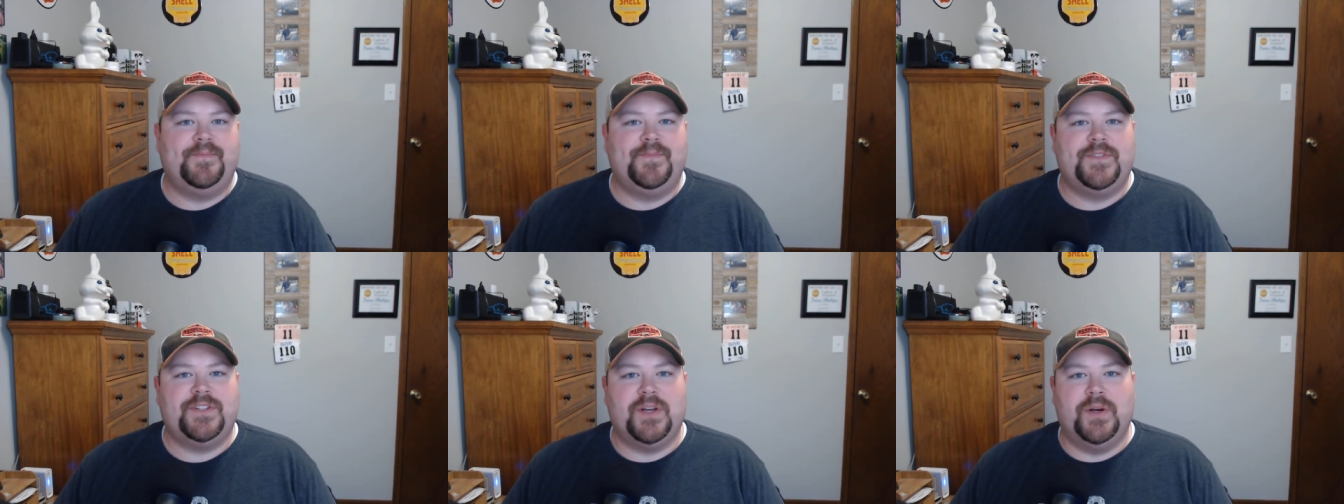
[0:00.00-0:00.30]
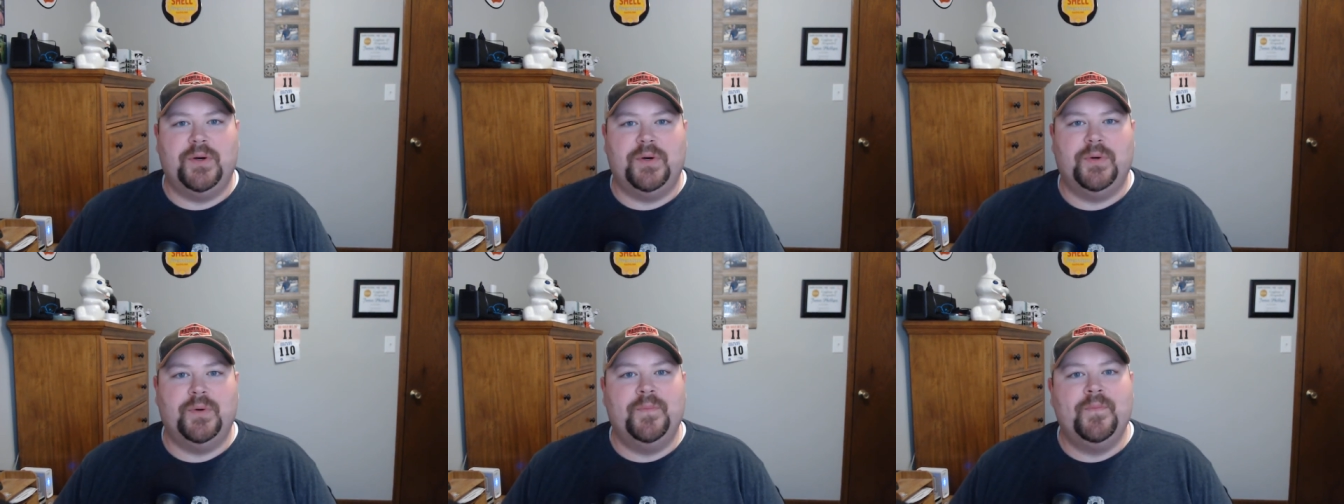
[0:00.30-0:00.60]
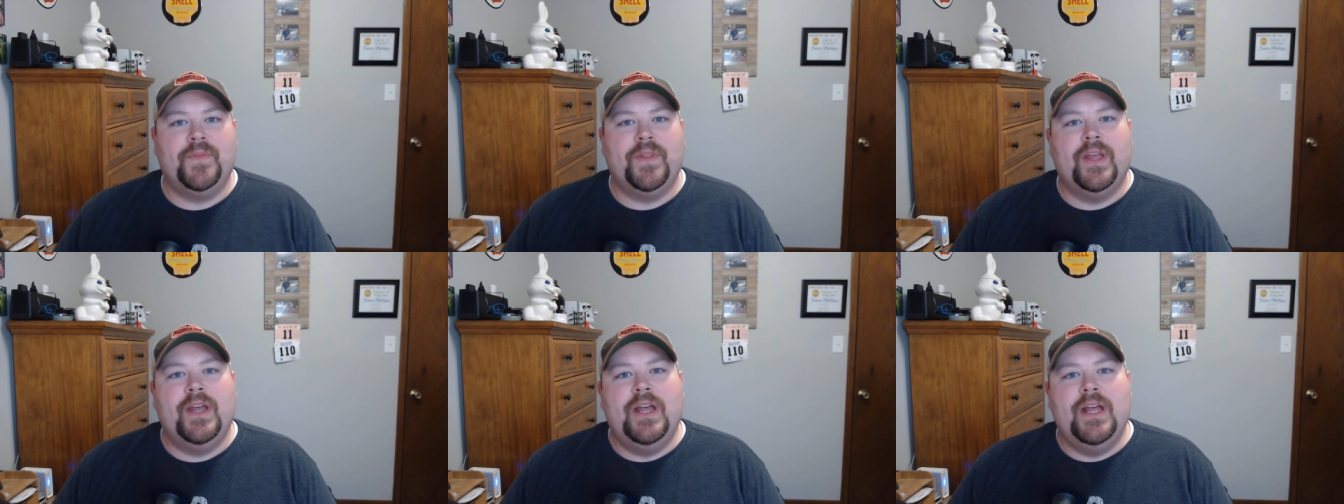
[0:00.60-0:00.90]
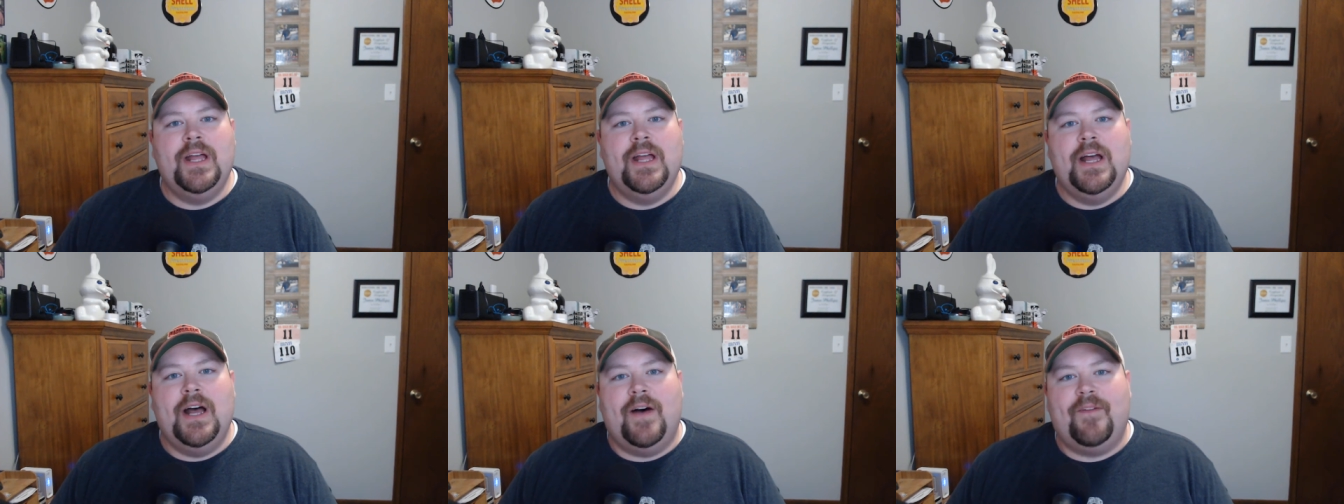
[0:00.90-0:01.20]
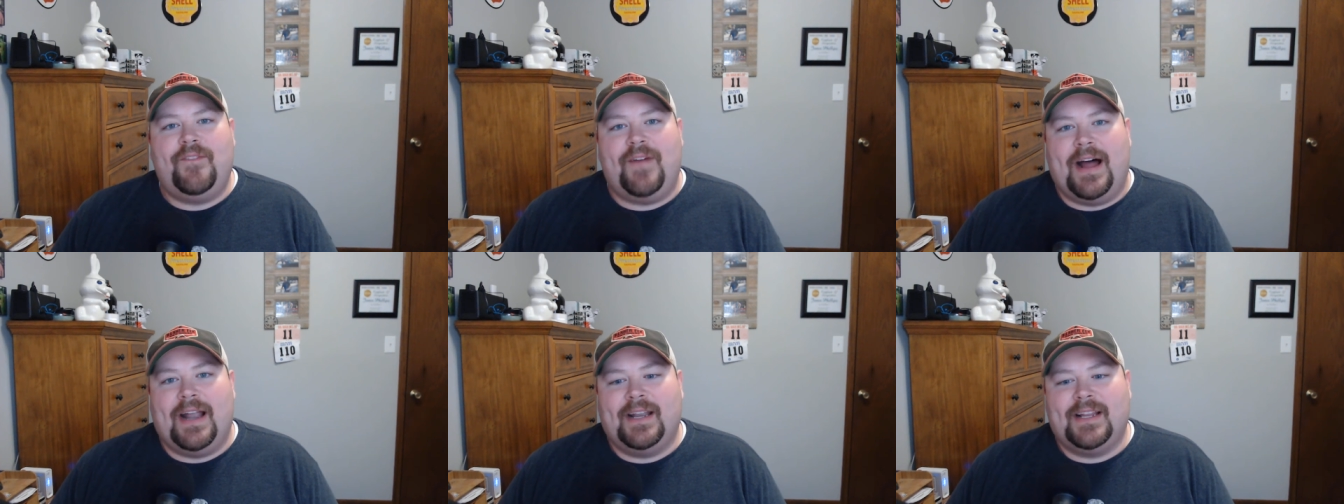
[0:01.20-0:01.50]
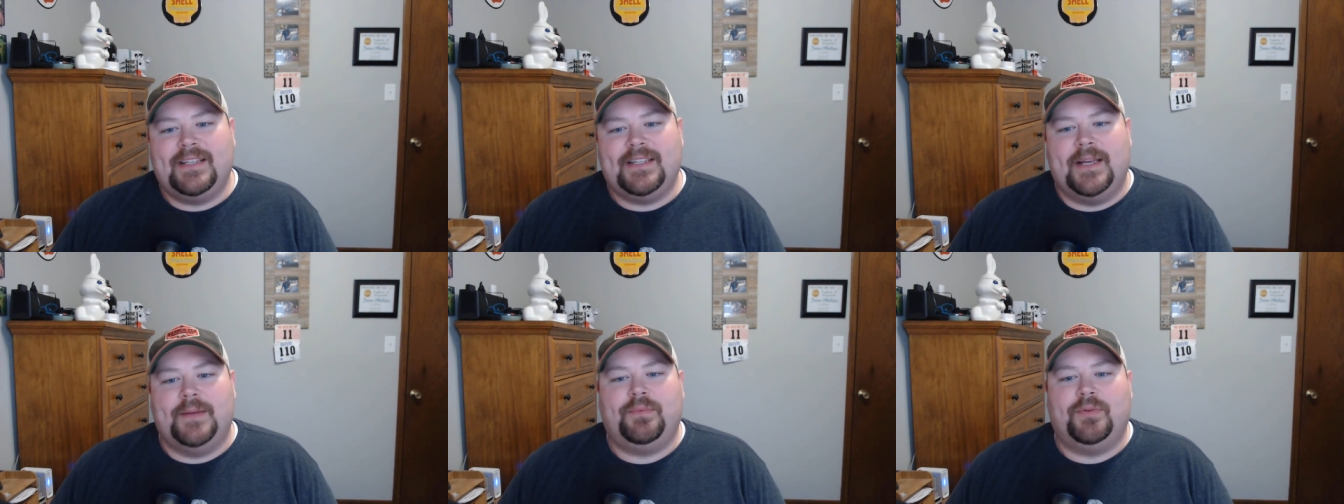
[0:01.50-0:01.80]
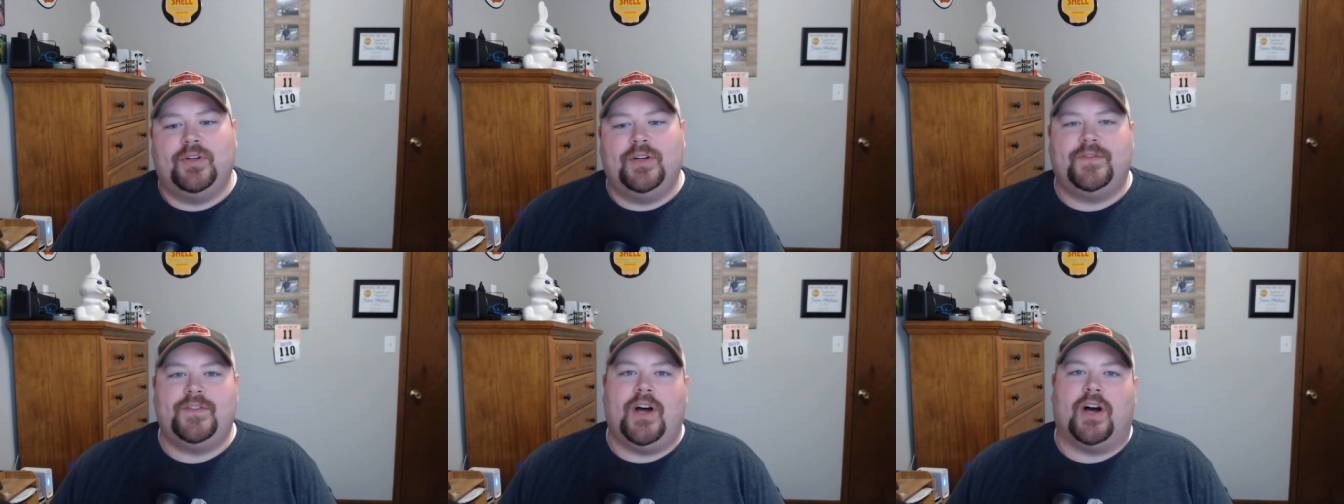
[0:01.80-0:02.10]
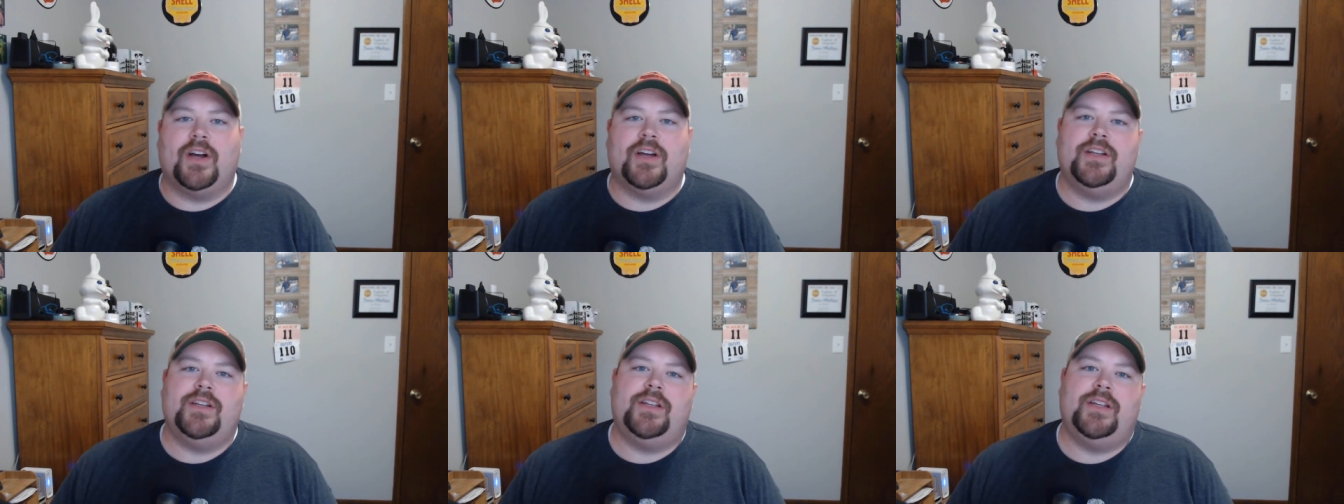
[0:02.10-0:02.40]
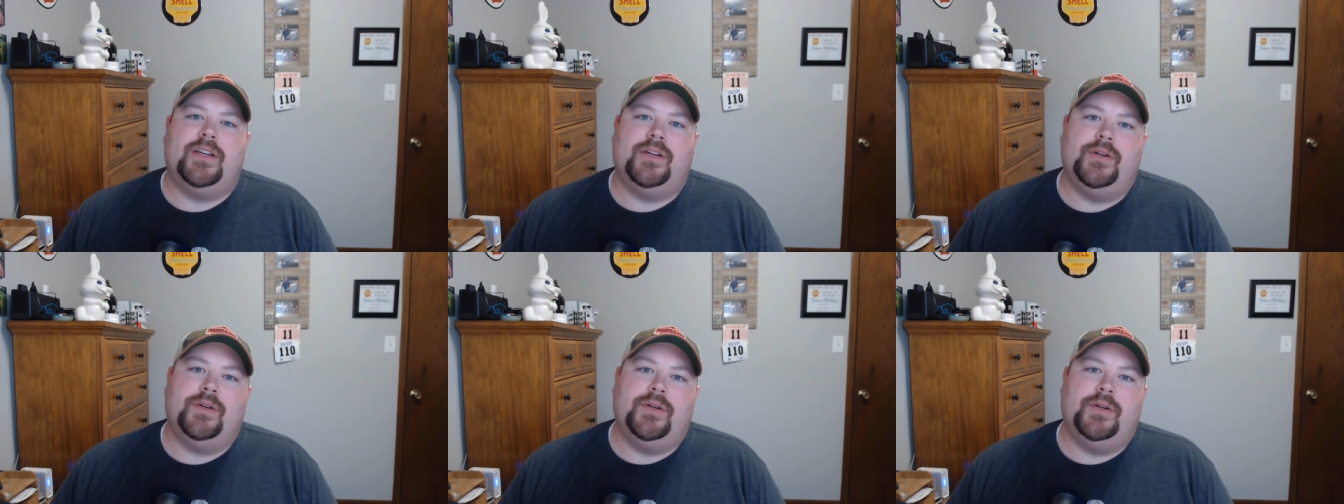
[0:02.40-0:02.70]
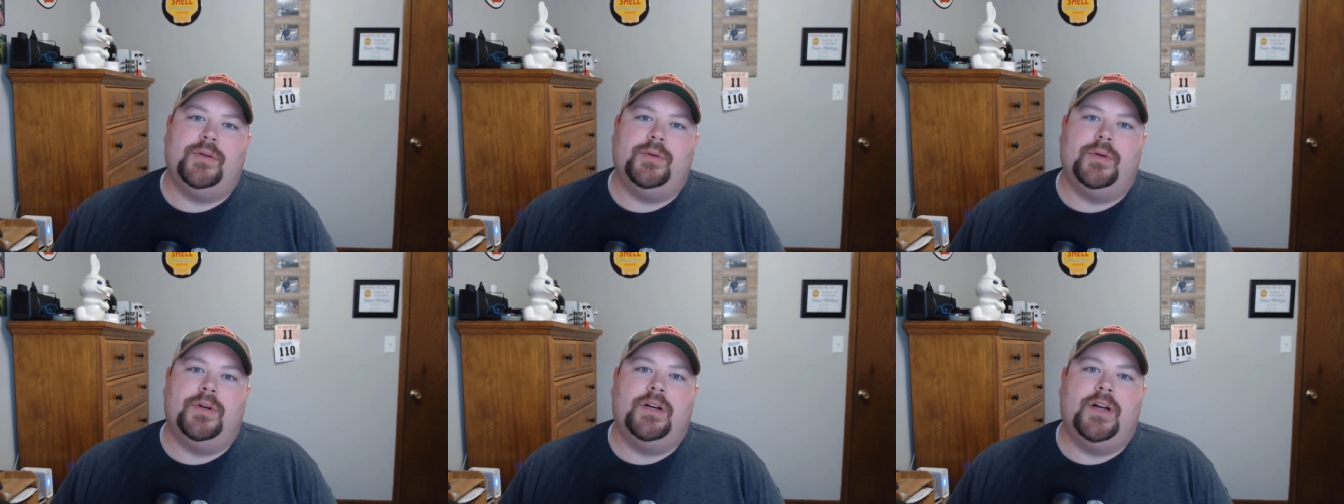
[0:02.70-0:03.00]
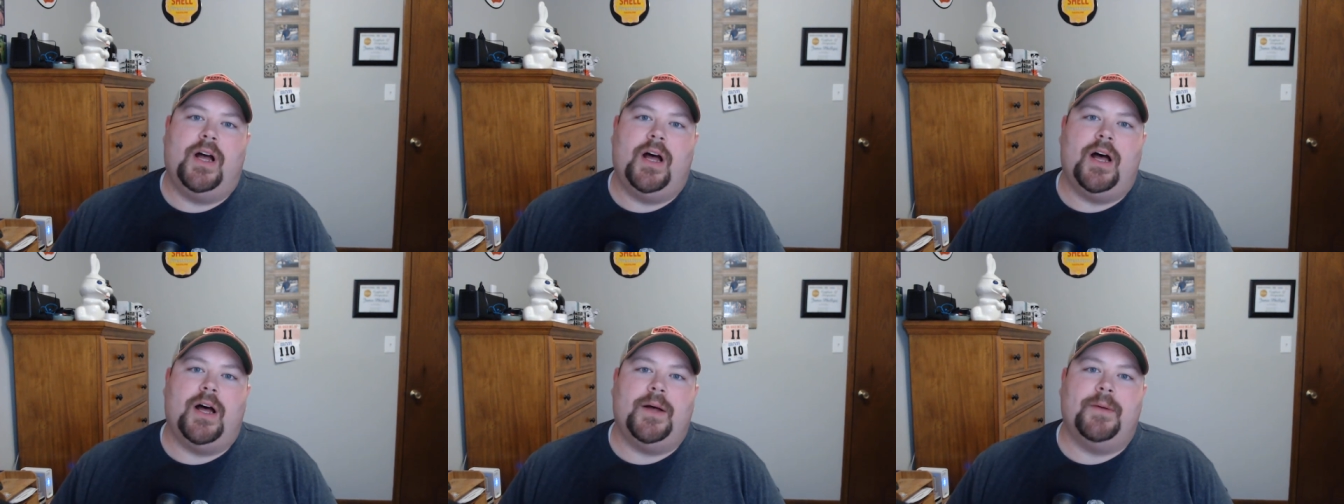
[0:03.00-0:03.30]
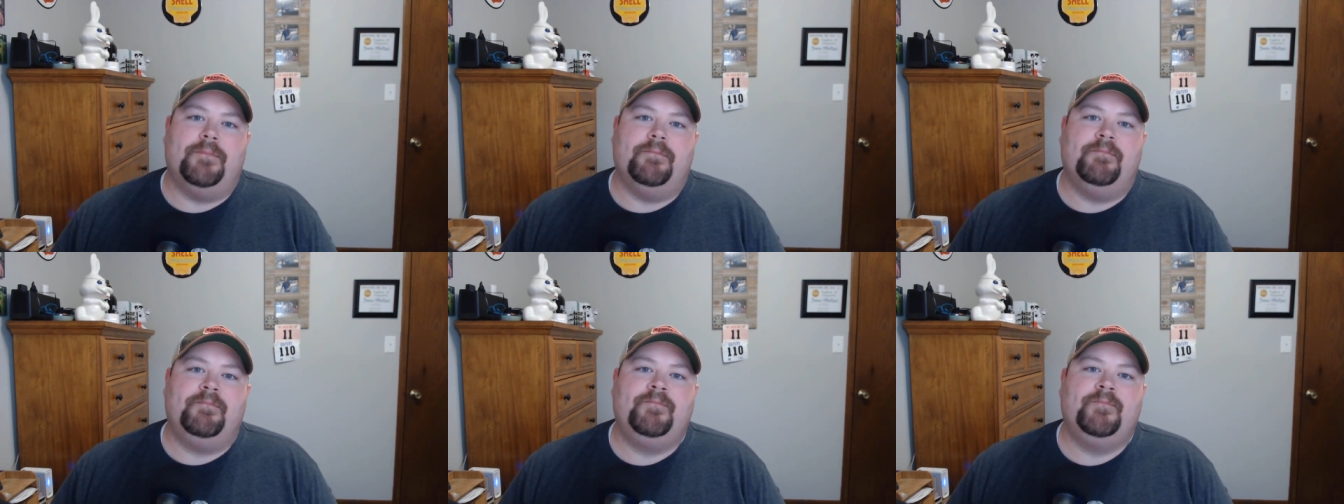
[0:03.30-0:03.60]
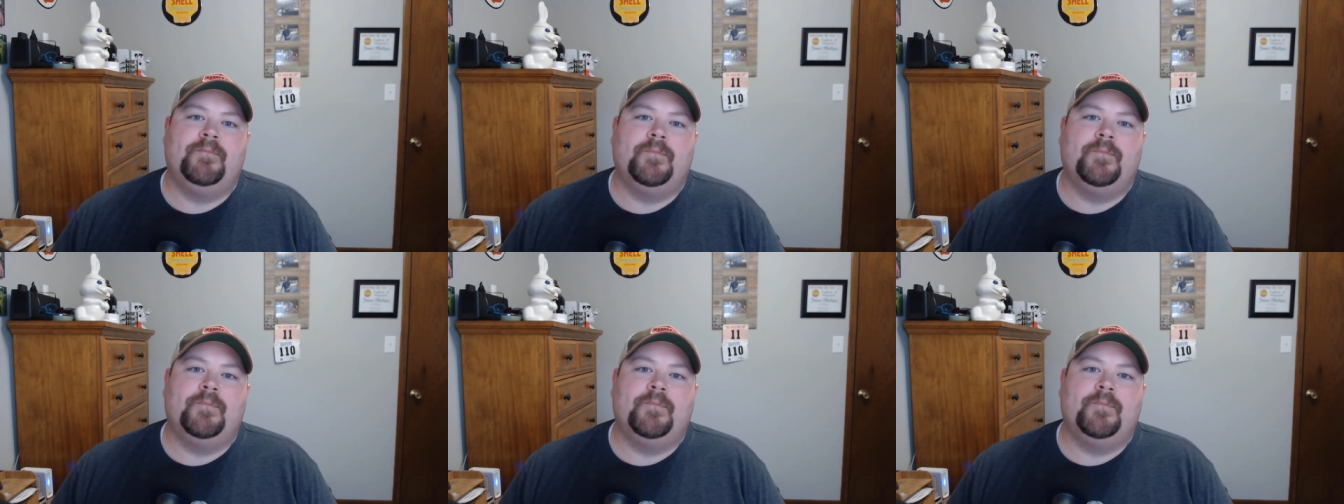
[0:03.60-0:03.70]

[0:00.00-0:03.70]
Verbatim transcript: So, a fine example of talking to um,